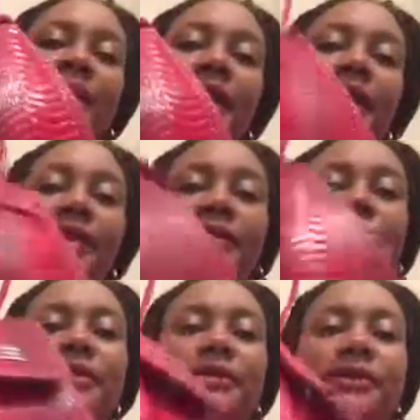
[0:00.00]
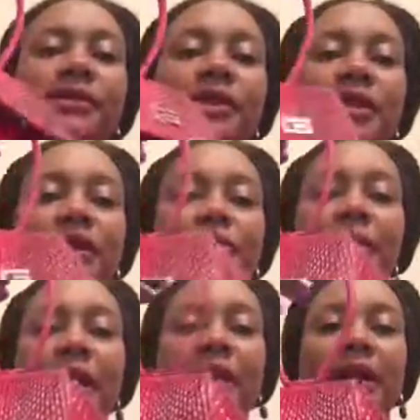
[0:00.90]
Yeah, vintage
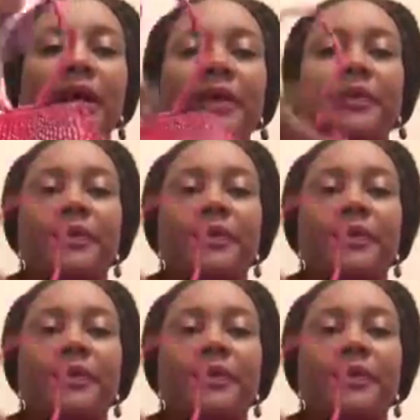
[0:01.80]
bag.